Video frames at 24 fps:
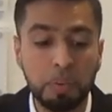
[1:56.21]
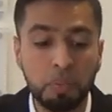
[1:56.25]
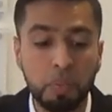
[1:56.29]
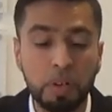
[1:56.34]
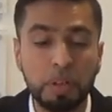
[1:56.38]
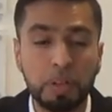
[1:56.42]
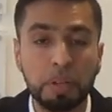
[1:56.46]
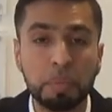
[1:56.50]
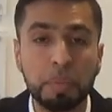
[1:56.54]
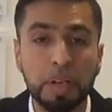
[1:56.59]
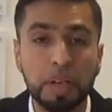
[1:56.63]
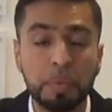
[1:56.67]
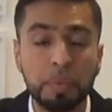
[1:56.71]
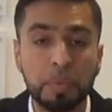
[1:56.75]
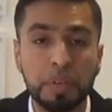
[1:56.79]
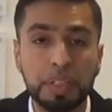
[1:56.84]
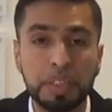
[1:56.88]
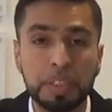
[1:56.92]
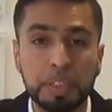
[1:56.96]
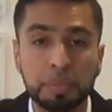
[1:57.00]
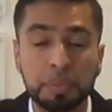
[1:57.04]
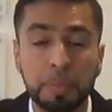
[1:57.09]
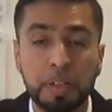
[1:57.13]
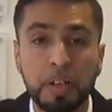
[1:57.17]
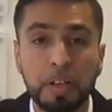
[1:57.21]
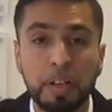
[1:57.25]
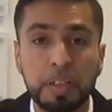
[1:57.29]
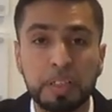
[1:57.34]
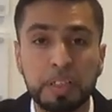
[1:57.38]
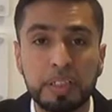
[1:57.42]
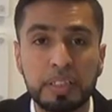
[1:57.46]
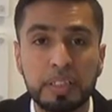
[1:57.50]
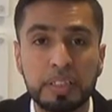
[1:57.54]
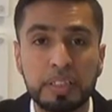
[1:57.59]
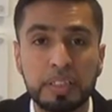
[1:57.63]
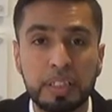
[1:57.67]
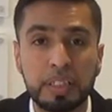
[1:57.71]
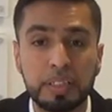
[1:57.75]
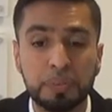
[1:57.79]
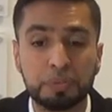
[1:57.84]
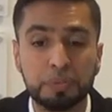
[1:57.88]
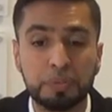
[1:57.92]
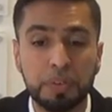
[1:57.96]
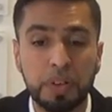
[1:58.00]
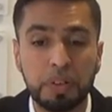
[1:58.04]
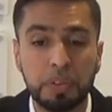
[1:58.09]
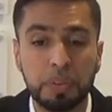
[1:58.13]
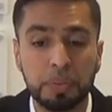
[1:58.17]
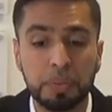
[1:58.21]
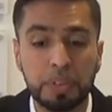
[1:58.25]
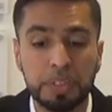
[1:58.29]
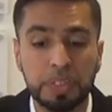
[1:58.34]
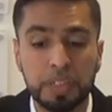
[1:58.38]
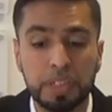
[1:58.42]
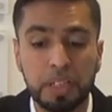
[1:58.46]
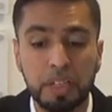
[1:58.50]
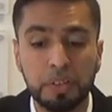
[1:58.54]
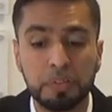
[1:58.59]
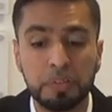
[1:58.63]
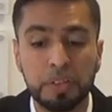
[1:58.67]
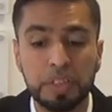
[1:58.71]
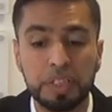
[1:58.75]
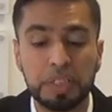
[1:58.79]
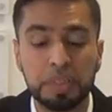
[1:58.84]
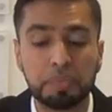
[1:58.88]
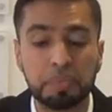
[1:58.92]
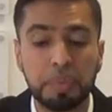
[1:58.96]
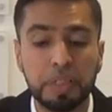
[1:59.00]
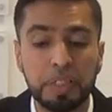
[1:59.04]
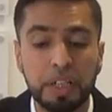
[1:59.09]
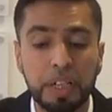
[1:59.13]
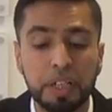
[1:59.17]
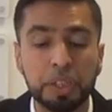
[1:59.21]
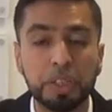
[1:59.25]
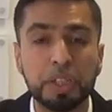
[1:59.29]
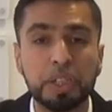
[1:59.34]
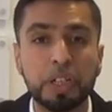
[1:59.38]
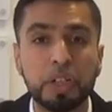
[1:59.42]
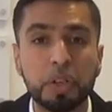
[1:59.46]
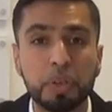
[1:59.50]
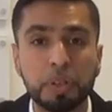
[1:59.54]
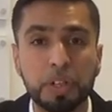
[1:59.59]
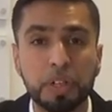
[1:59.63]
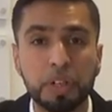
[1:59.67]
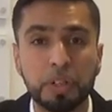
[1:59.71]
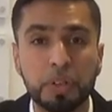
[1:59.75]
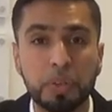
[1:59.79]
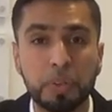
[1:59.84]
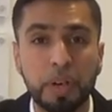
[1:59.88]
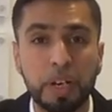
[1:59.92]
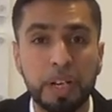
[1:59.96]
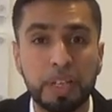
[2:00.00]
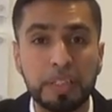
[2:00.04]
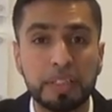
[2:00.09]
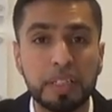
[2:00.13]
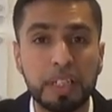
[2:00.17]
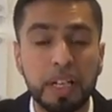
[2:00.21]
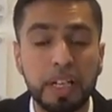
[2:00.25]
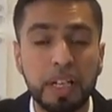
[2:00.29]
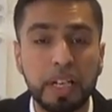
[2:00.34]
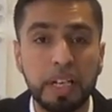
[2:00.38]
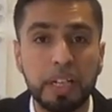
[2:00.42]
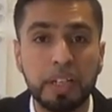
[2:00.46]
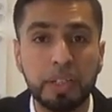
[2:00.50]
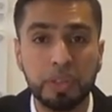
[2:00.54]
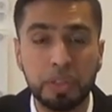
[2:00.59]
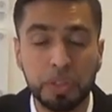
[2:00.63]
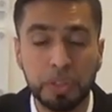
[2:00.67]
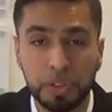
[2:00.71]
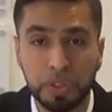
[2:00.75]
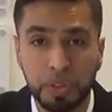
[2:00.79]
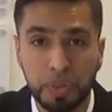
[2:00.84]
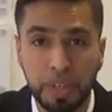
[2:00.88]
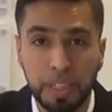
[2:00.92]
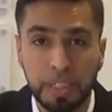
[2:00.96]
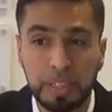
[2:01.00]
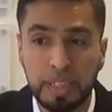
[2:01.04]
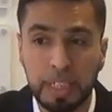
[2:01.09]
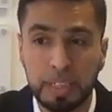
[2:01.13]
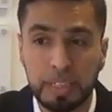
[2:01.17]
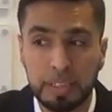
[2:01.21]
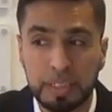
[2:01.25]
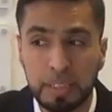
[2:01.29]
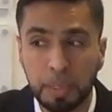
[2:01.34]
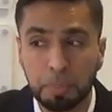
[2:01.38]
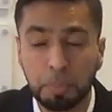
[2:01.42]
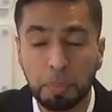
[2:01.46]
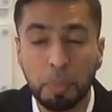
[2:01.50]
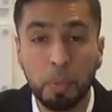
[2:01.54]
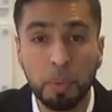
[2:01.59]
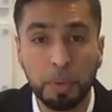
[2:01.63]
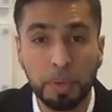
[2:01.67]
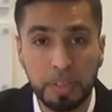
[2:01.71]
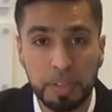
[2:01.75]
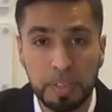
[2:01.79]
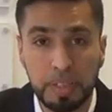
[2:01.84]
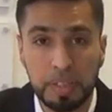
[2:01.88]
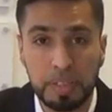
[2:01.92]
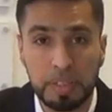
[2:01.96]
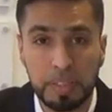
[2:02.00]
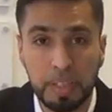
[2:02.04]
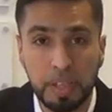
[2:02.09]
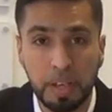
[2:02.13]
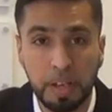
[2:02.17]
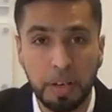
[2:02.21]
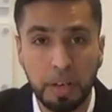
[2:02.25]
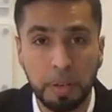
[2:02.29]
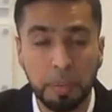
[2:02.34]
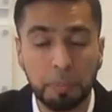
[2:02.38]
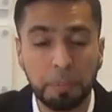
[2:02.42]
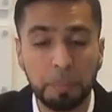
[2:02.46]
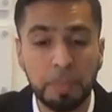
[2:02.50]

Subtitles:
One of the main reasons behind this is that the Federal Reserve is potentially looking to raise interest rates at some point this year.